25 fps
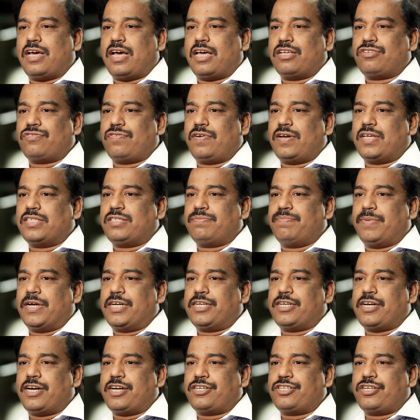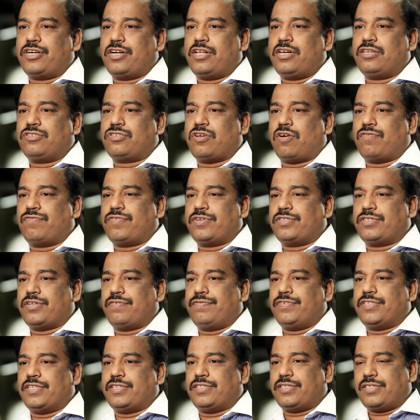as well as multinational software
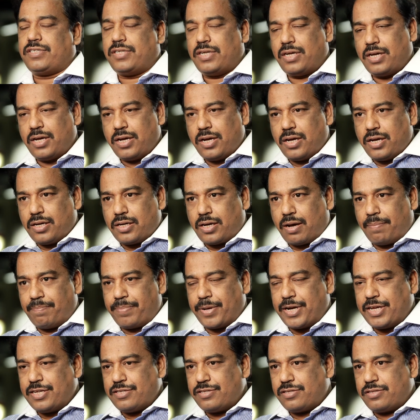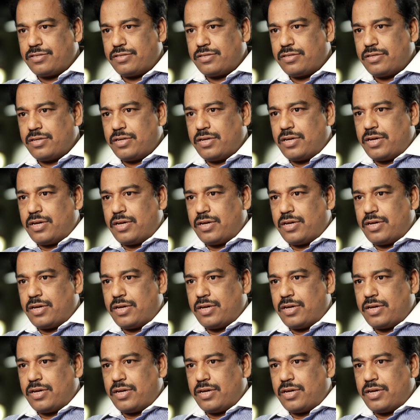services companies,